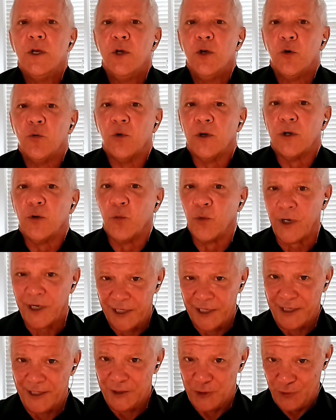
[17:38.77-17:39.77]
we're
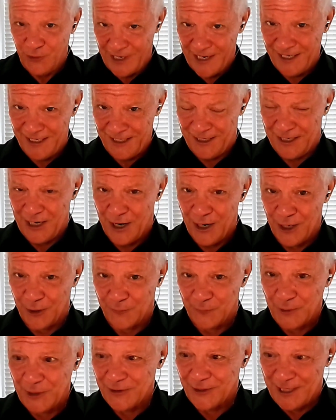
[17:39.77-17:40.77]
going to train
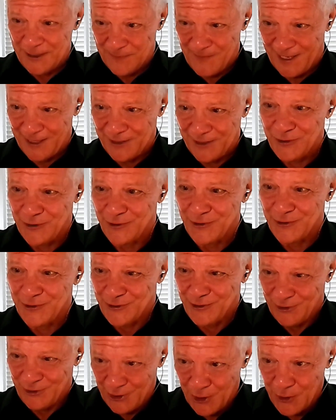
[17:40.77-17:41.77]
our frontline
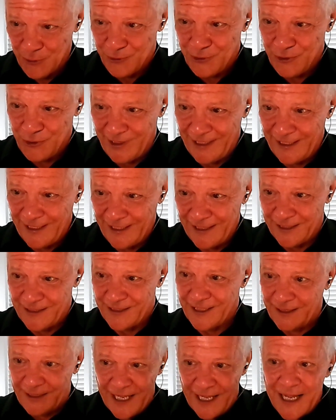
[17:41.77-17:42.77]
managers to coach, and
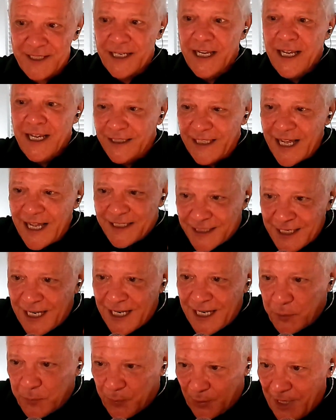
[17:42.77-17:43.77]
it's like that's
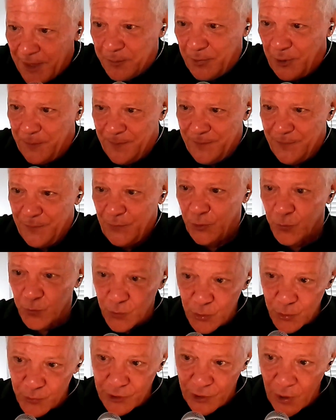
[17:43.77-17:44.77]
not the problem. The
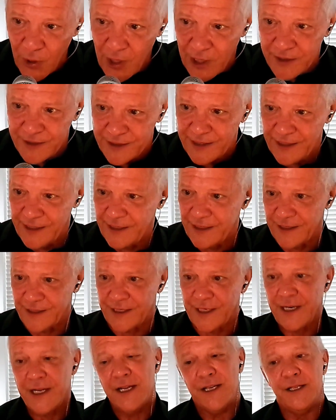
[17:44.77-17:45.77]
root cause
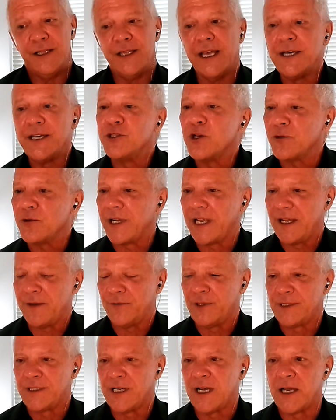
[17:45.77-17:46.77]
is they don't
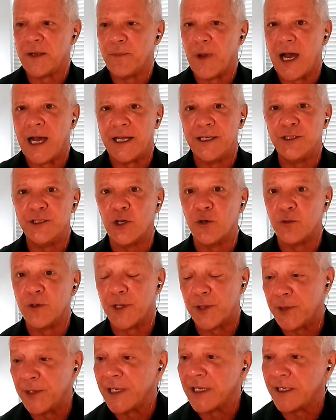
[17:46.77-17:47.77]
have the time. I
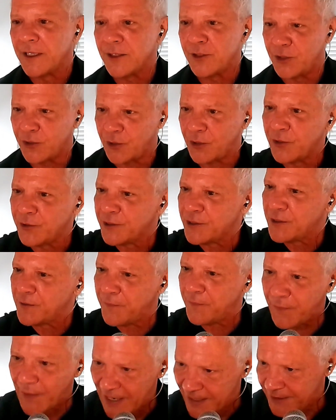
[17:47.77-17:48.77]
don't think they're going to
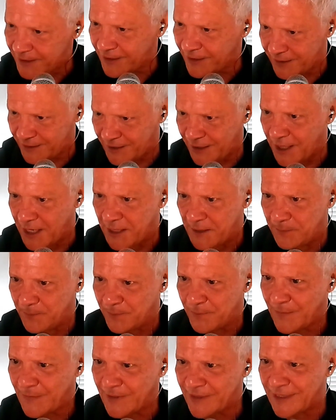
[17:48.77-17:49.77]
find the
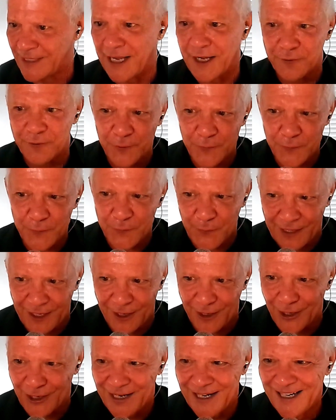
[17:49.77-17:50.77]
time. Is that fair?